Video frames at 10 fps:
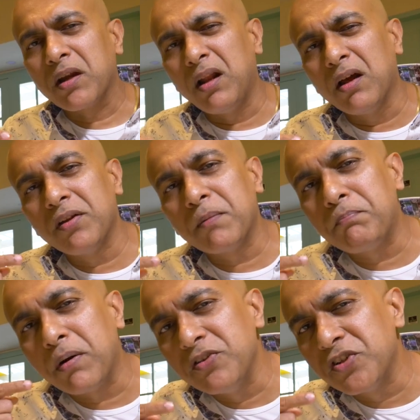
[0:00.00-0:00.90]
I love
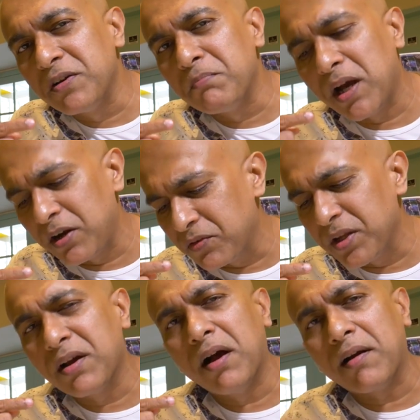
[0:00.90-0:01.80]
that pungent bite of
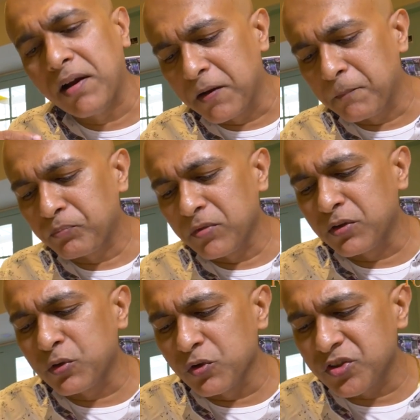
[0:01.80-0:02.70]
the garlic,
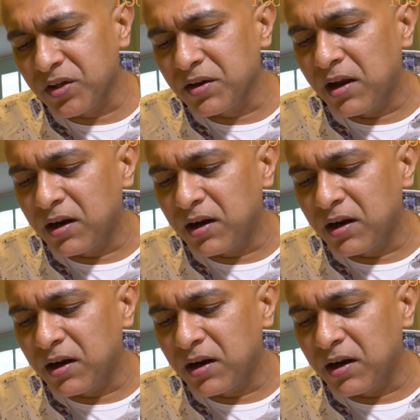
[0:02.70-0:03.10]
the toasted